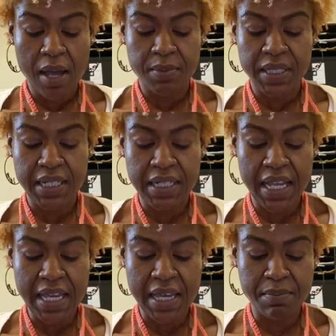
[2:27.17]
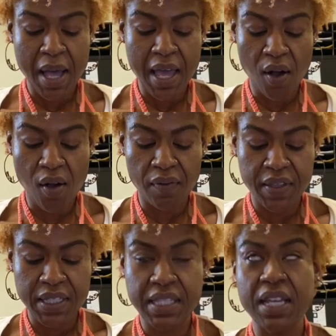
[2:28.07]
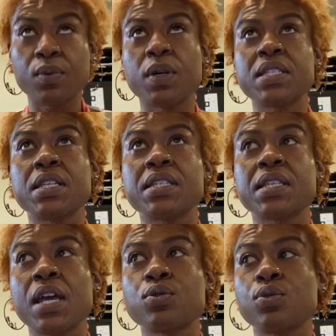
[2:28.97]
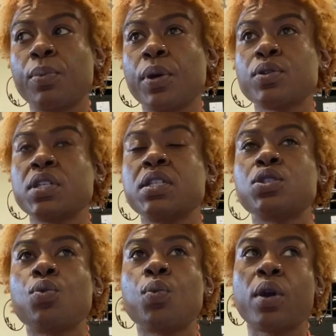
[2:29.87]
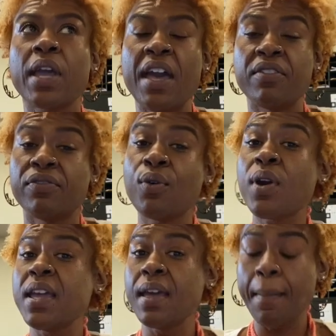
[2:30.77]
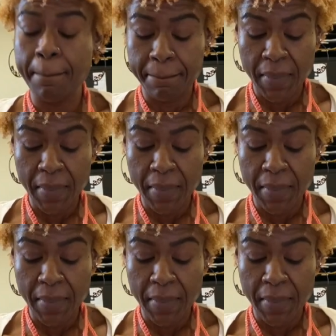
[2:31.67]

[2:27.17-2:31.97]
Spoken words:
Today in my office, there was a scheduled person to work at 4 a.m.